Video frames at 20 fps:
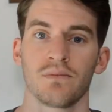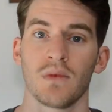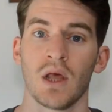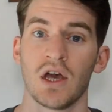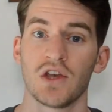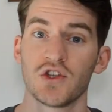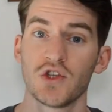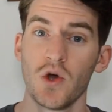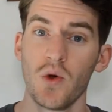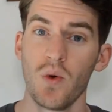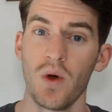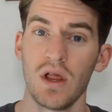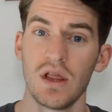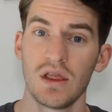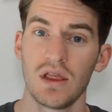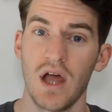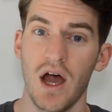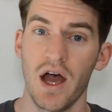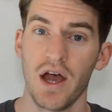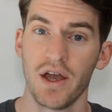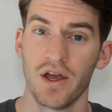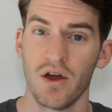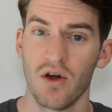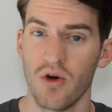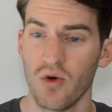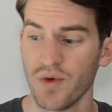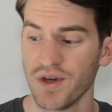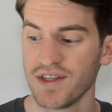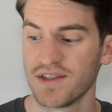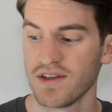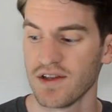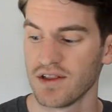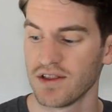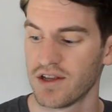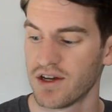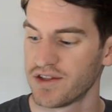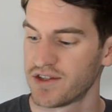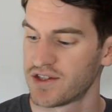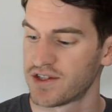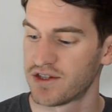So, like always,
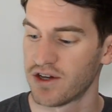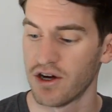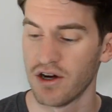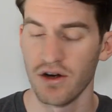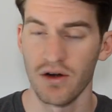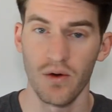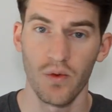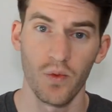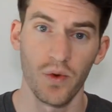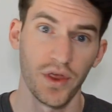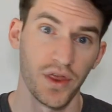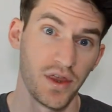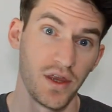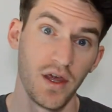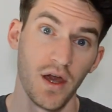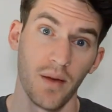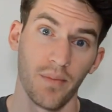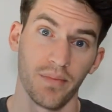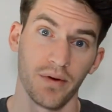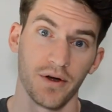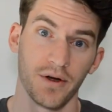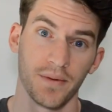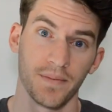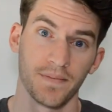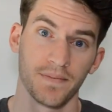let's start with the upper.